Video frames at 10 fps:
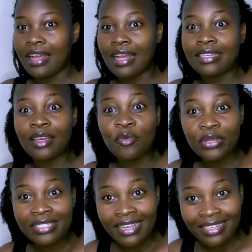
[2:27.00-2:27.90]
And I
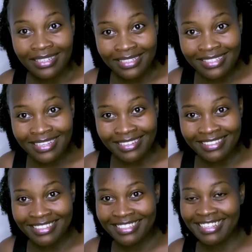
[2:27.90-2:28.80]
wish I
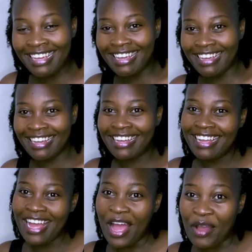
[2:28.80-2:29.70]
listened.
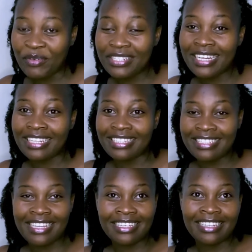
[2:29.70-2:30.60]
I wish I
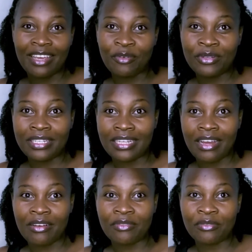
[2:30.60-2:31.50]
listened. I wouldn't
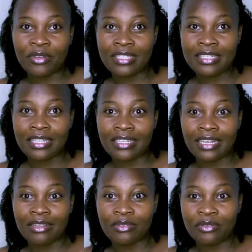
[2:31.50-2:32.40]
have wasted
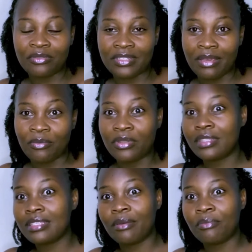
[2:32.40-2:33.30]
a lot of time with
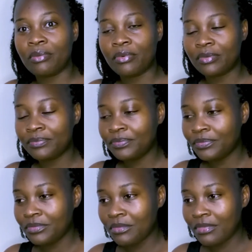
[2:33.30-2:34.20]
some people.
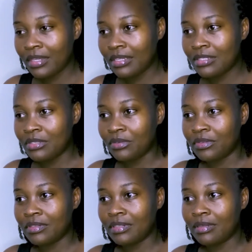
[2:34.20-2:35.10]

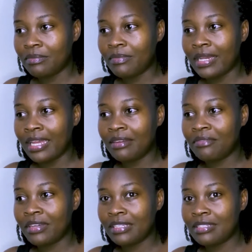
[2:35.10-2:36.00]
So my
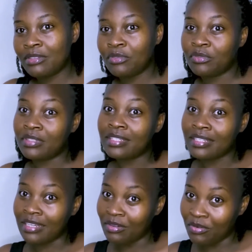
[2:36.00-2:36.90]
advice to
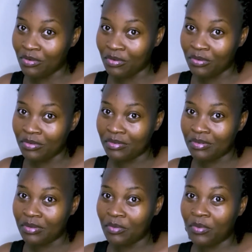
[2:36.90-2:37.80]
single
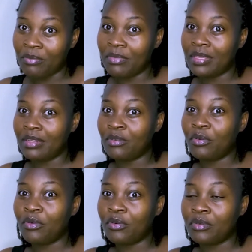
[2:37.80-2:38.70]
women
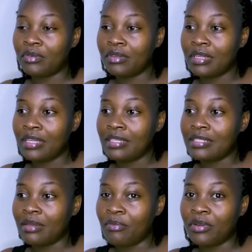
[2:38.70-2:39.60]
or
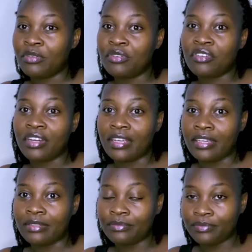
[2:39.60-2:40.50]
someone
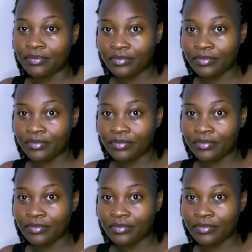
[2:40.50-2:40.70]
trying,